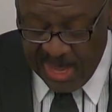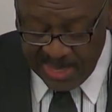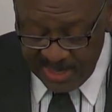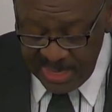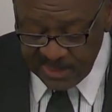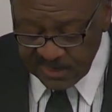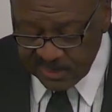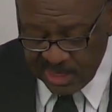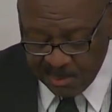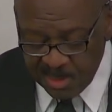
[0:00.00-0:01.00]
ladies and
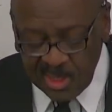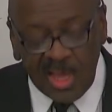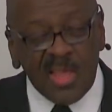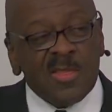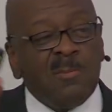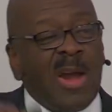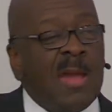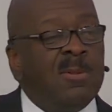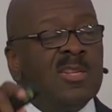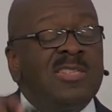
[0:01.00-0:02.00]
gentlemen, the
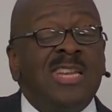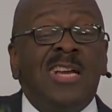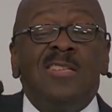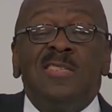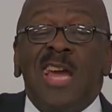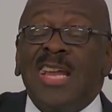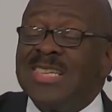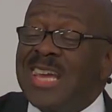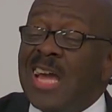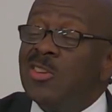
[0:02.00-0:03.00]
Bible does not
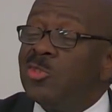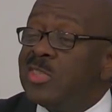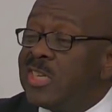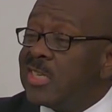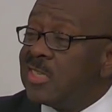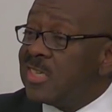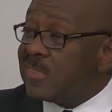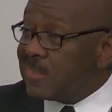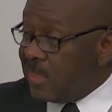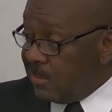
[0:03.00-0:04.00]
contradict
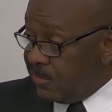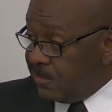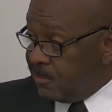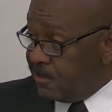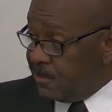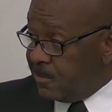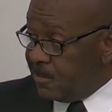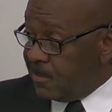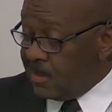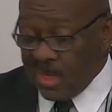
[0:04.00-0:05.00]
itself.
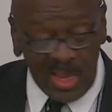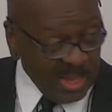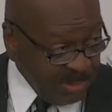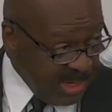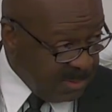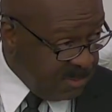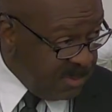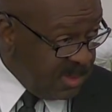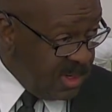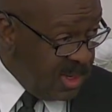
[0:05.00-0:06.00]
Amen. Amen.
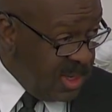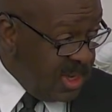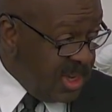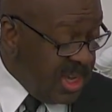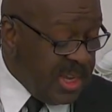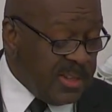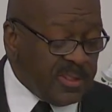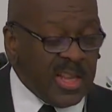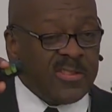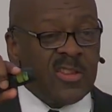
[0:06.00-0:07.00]
It is
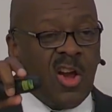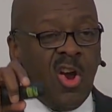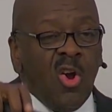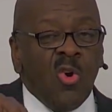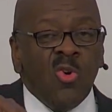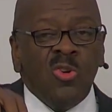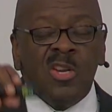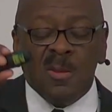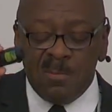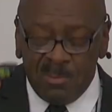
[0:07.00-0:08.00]
its own
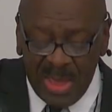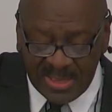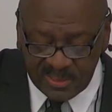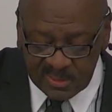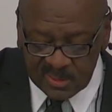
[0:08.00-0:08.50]
best